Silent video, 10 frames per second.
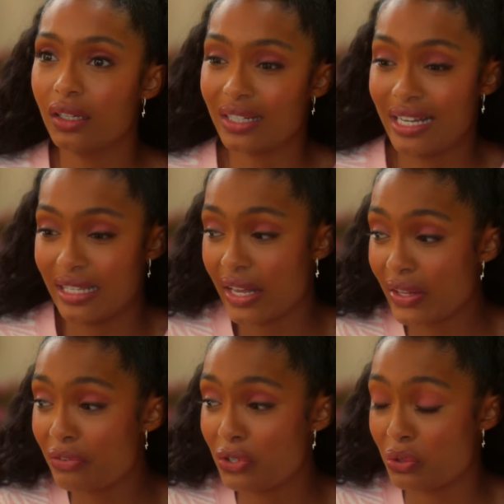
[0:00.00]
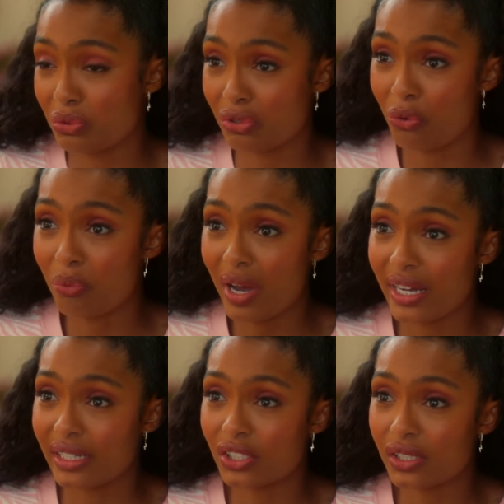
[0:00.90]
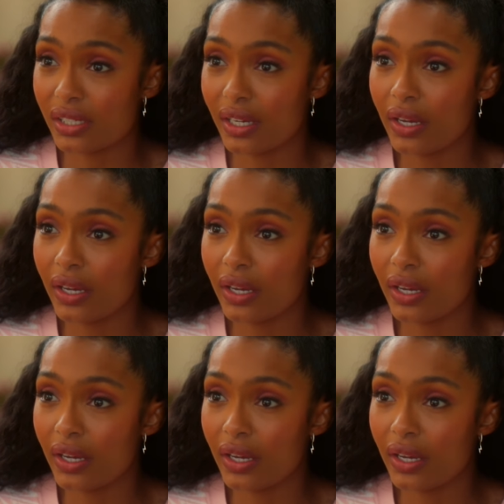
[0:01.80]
because I love you so much.